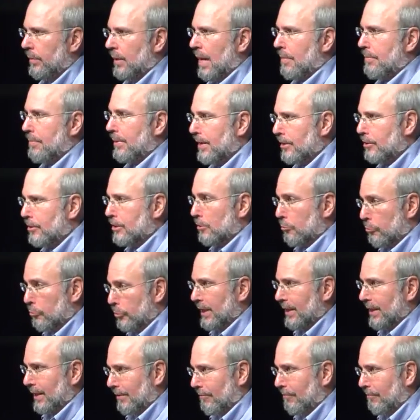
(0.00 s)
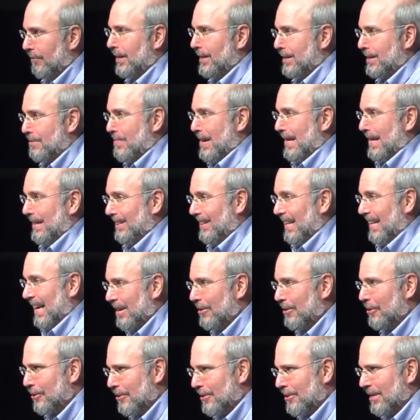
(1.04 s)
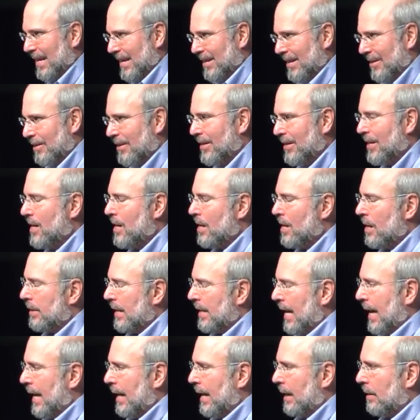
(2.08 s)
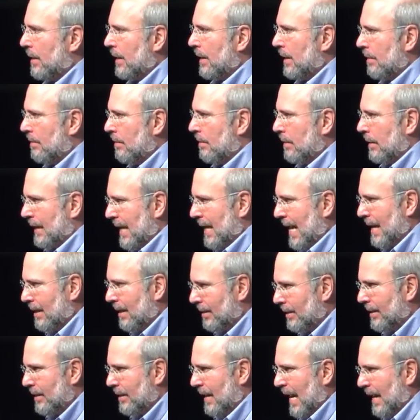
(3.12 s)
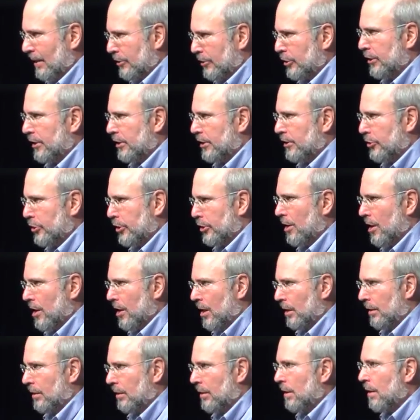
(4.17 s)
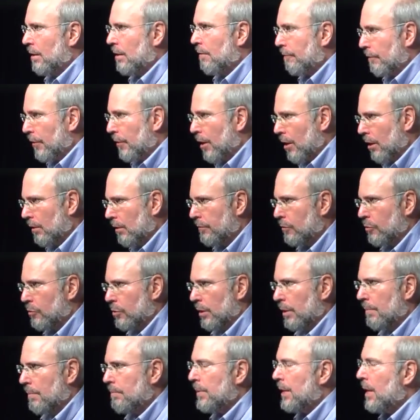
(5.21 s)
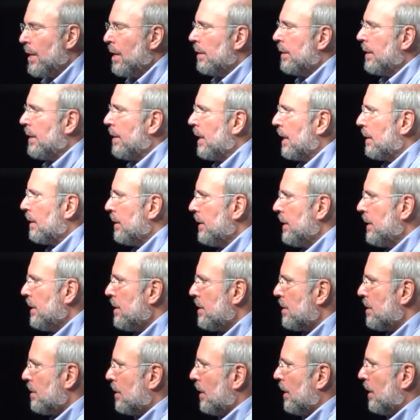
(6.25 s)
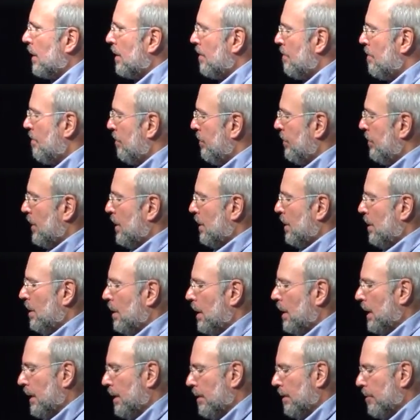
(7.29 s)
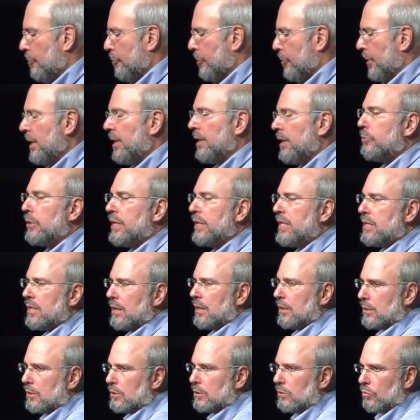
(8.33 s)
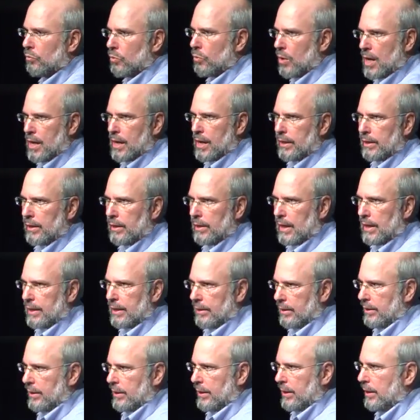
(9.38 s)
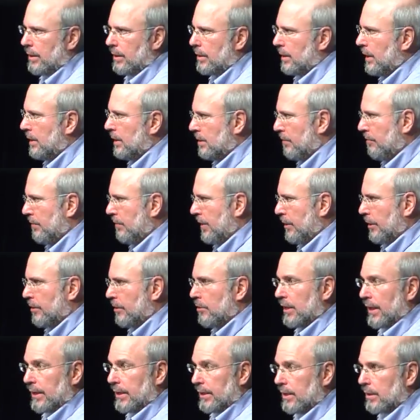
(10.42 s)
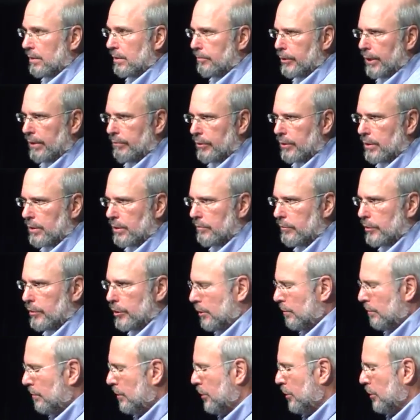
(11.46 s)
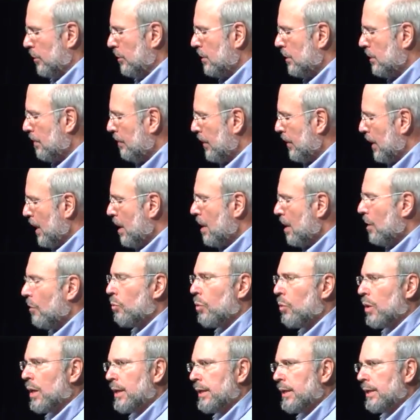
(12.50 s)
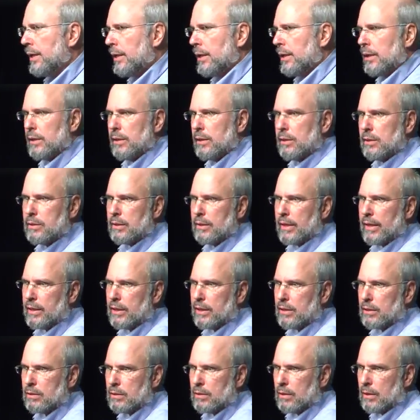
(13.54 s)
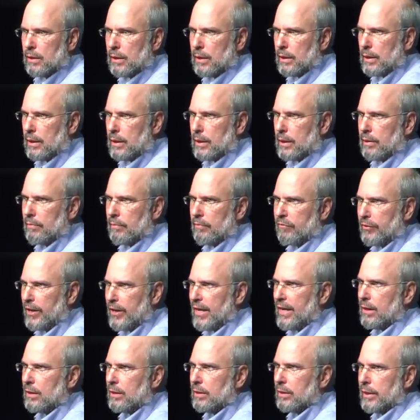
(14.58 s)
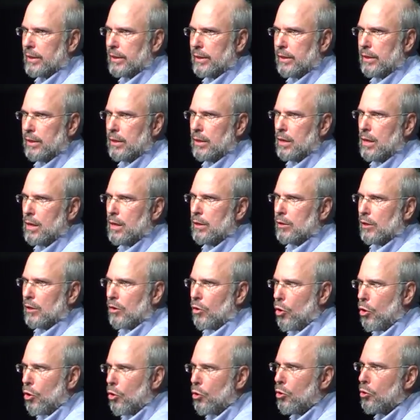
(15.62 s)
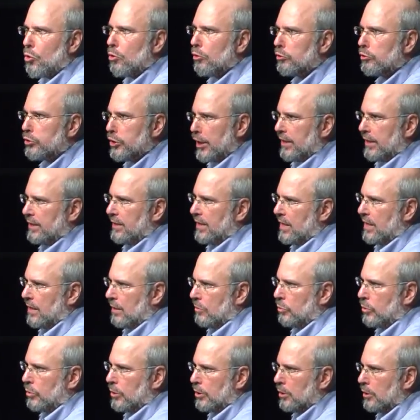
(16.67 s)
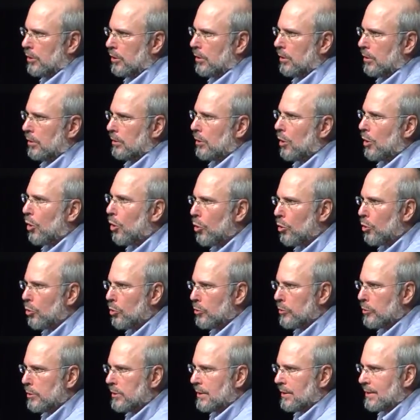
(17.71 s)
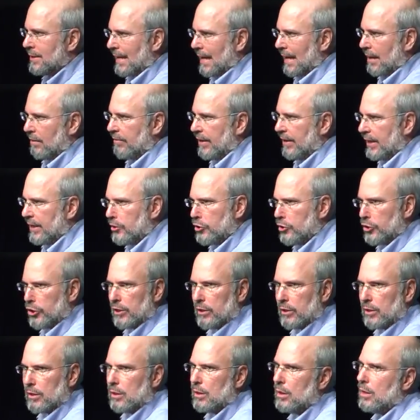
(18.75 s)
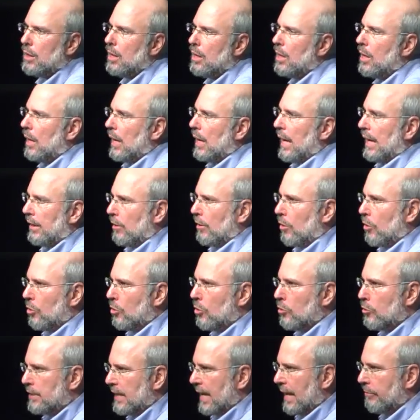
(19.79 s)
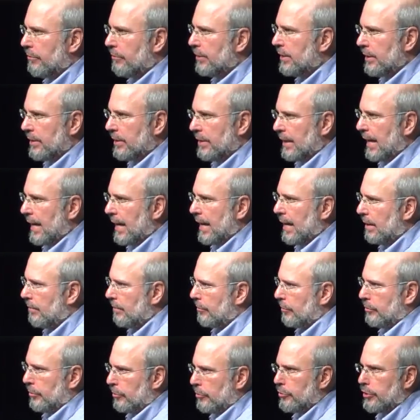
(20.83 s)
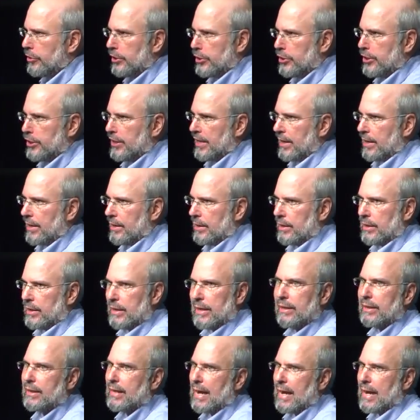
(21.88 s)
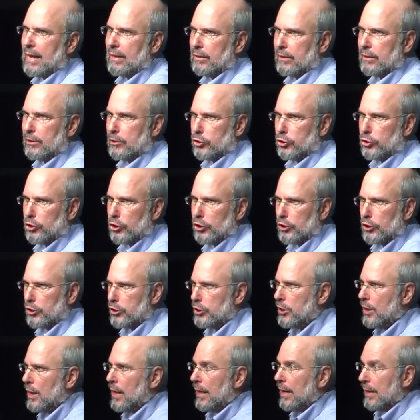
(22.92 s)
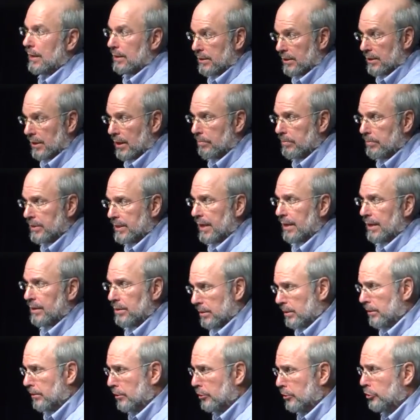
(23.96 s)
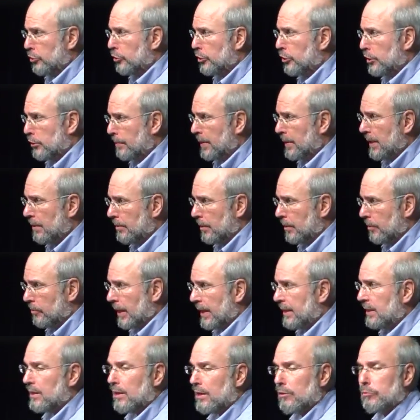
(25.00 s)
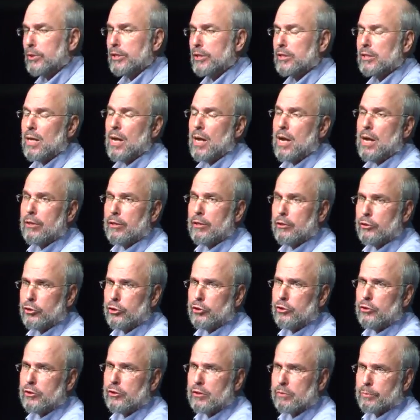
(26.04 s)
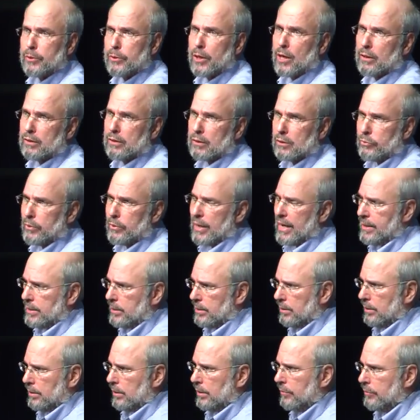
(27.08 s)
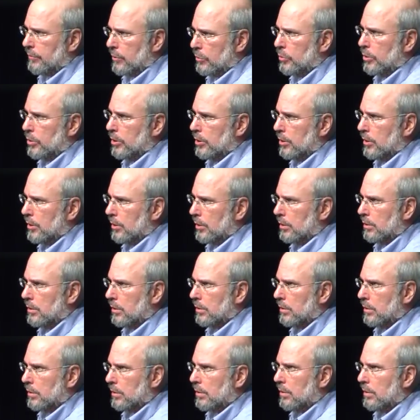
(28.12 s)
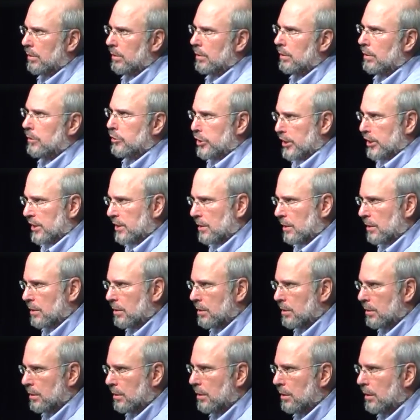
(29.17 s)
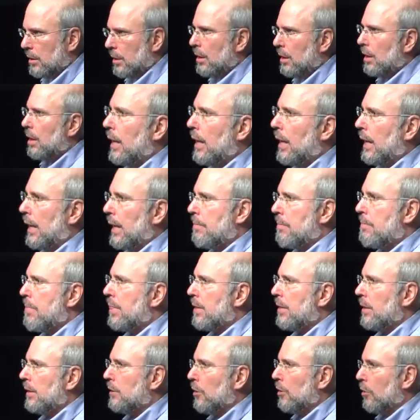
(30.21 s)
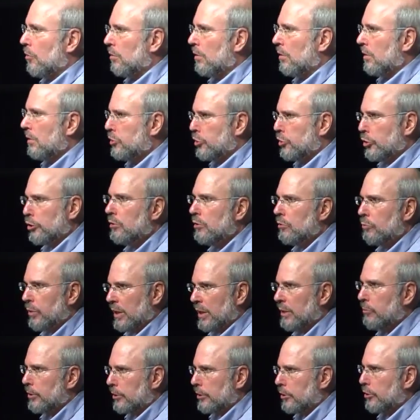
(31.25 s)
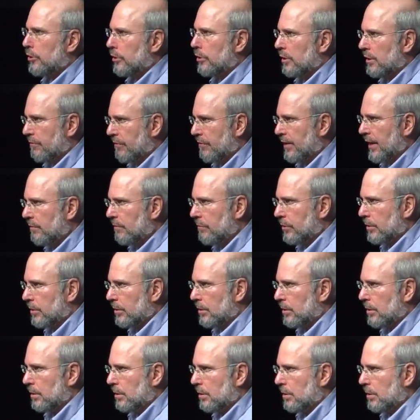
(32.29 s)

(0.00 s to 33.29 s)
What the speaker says: I mean, there is a really fundamental error there that a Catholic actually should not fall for. There are at least 3 reasons why I think it's a very good idea to pray for the conversion of the Jews. One is it is frankly, the whole Gentile world owes salvation and owes everything they have through Christianity and the Catholic Church, in some sense, to the Jewish people, right? In other words, the Jews brought the rest of the world Jesus. Shouldn't we return the favor?